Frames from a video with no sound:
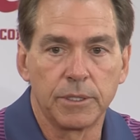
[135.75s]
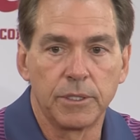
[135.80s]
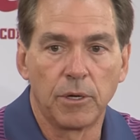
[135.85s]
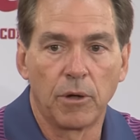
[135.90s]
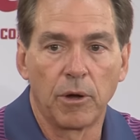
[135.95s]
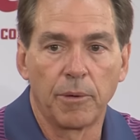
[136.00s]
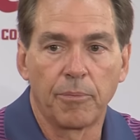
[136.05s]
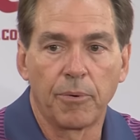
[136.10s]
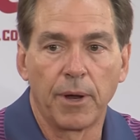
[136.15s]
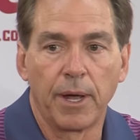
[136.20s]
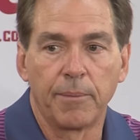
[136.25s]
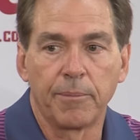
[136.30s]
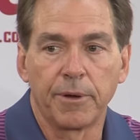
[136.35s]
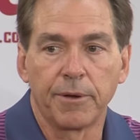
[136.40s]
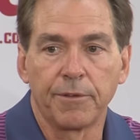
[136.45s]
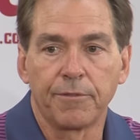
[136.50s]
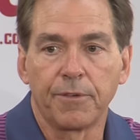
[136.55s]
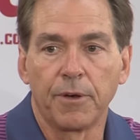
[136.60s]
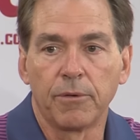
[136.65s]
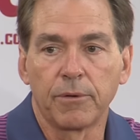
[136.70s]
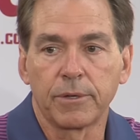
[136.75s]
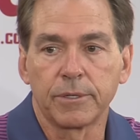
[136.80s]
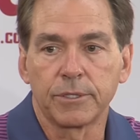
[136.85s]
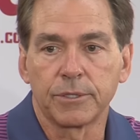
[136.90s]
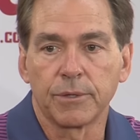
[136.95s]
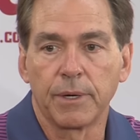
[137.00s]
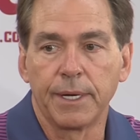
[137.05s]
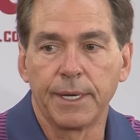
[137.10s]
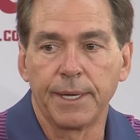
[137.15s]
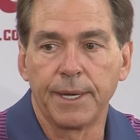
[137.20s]
you know, our primary
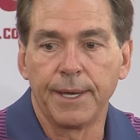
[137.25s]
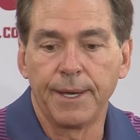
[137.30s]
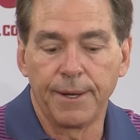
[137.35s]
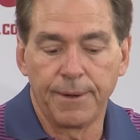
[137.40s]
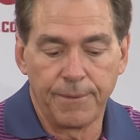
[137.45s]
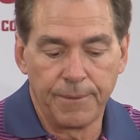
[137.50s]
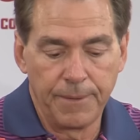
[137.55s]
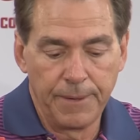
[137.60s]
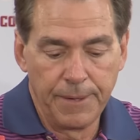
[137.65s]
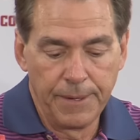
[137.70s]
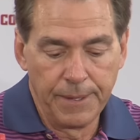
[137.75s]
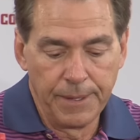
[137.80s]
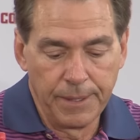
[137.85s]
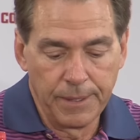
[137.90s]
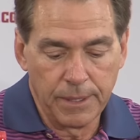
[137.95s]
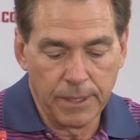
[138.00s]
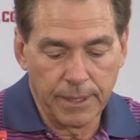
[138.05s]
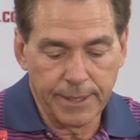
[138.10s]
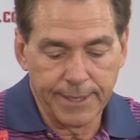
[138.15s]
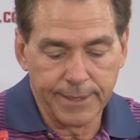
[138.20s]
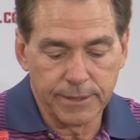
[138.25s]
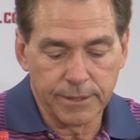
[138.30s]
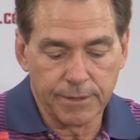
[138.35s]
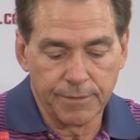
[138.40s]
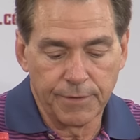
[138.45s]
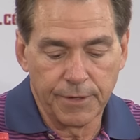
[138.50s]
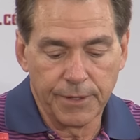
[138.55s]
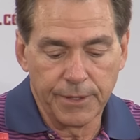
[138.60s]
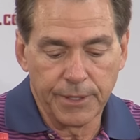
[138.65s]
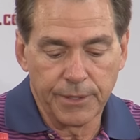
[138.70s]
focus right now against a
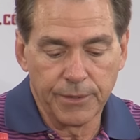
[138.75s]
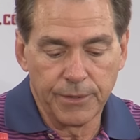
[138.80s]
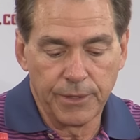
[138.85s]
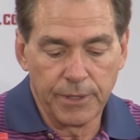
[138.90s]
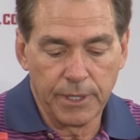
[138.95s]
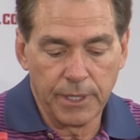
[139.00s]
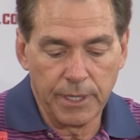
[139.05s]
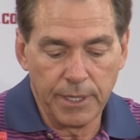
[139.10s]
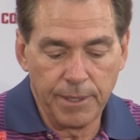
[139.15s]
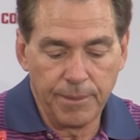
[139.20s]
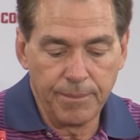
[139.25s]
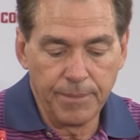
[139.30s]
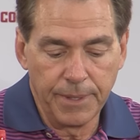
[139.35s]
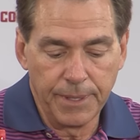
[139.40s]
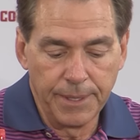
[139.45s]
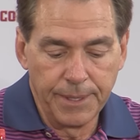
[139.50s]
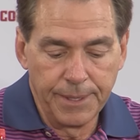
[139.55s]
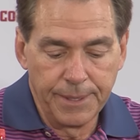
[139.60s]
very good team.